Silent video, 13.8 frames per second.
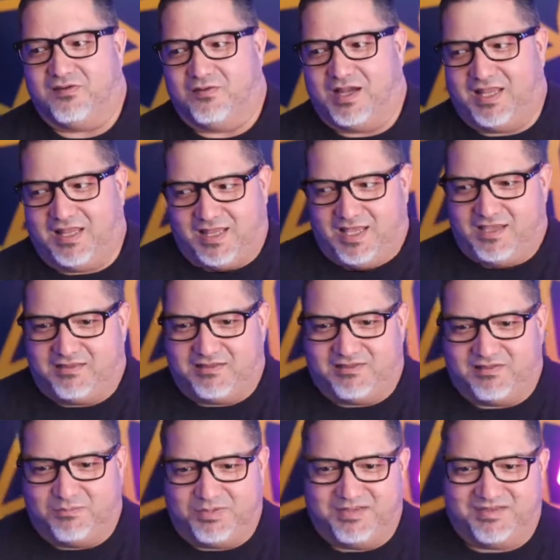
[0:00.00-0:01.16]
So I like the
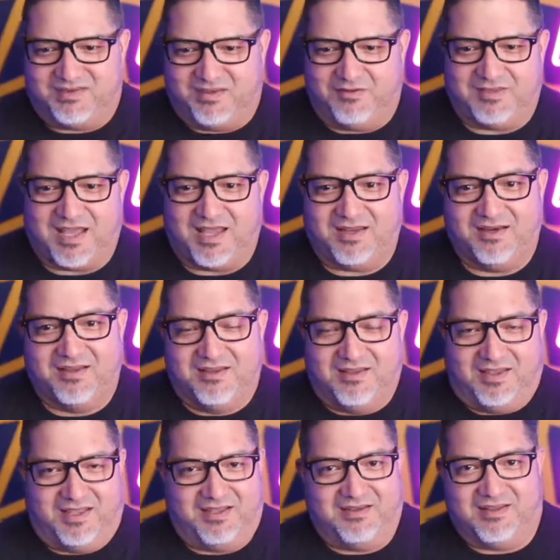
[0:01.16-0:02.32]
simplicity of that.
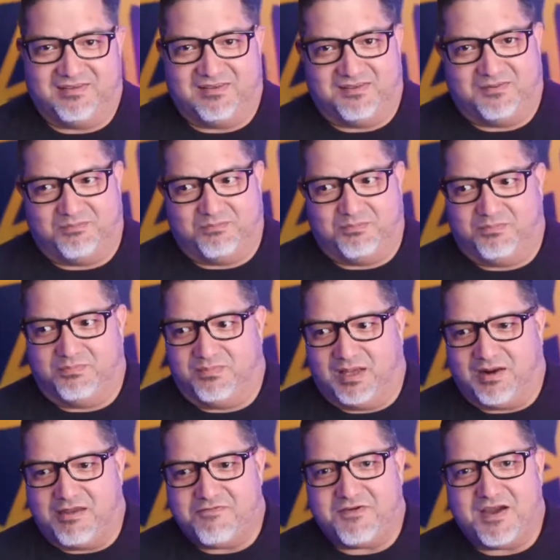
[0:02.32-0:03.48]
And that's just,
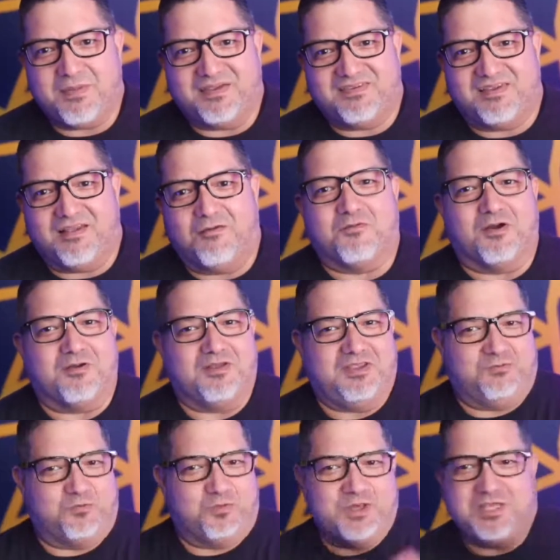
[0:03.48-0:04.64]
I find myself
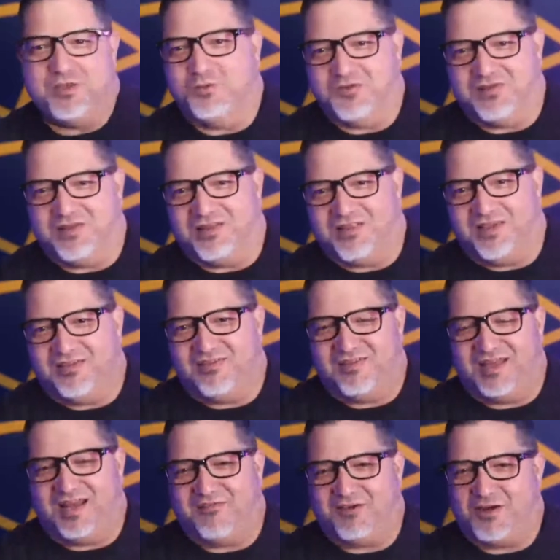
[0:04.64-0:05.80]
reusing things
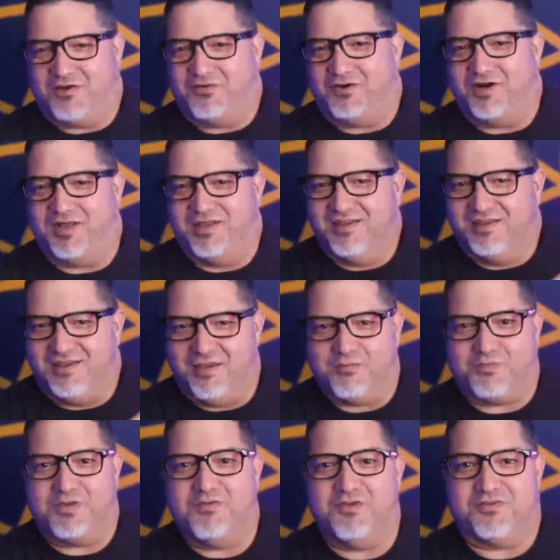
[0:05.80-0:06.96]
that I've covered
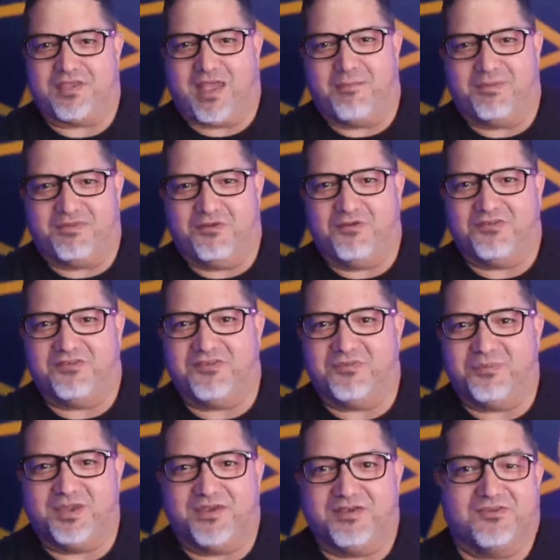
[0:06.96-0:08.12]
in previous episodes
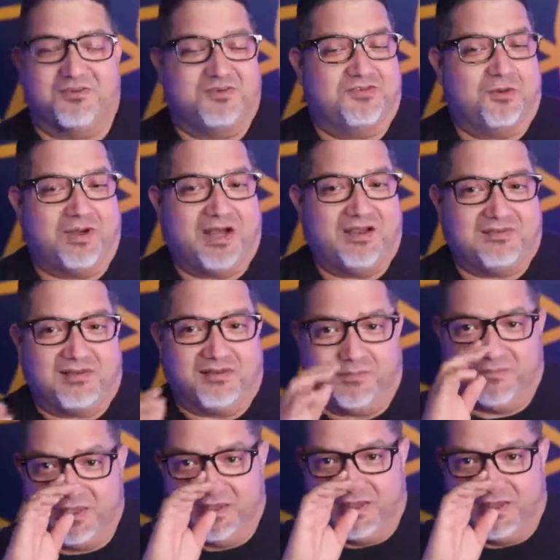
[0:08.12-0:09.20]
just because they're so awesome.